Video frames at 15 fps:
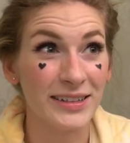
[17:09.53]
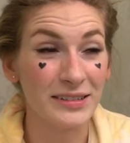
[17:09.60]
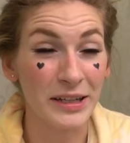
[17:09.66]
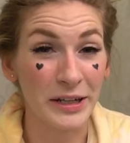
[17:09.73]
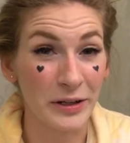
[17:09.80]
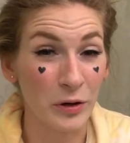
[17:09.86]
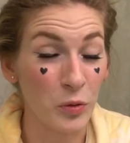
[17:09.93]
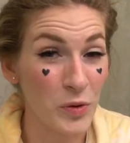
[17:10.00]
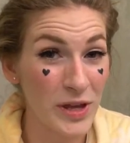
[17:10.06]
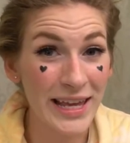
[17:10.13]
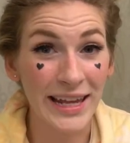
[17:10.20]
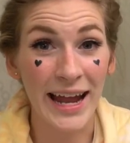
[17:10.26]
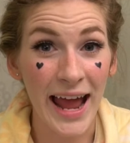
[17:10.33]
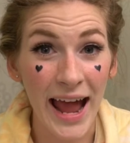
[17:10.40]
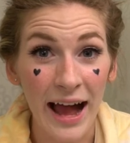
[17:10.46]
like a week
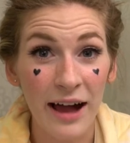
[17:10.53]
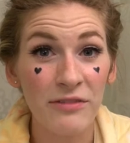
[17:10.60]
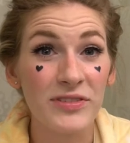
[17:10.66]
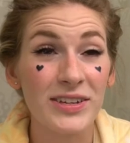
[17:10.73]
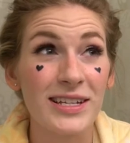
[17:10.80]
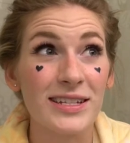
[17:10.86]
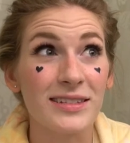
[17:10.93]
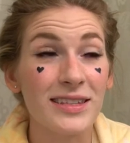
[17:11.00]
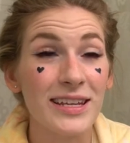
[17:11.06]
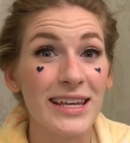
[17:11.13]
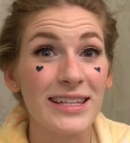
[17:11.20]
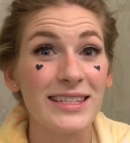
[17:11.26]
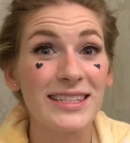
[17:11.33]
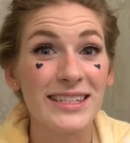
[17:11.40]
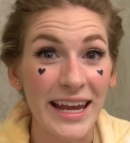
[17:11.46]
and a half is
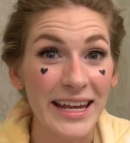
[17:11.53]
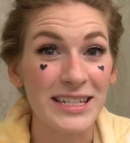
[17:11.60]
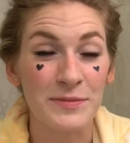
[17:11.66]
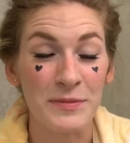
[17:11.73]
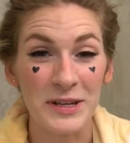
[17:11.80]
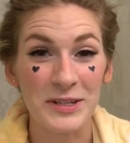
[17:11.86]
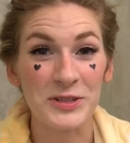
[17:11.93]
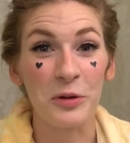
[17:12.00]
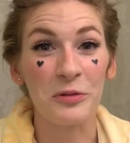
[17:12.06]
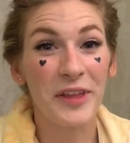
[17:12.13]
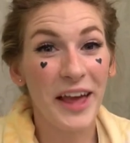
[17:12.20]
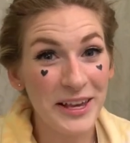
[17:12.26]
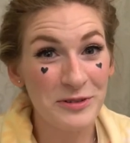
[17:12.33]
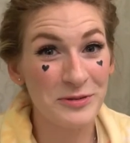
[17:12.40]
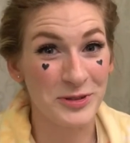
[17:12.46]
insane to me. So
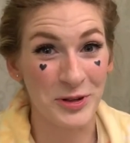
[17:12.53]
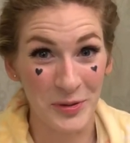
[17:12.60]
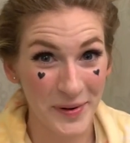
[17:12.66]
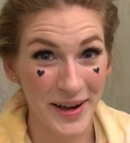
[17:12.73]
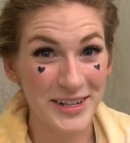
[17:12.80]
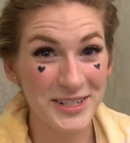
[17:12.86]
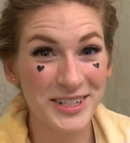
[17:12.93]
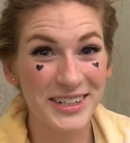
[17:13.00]
thank you so much.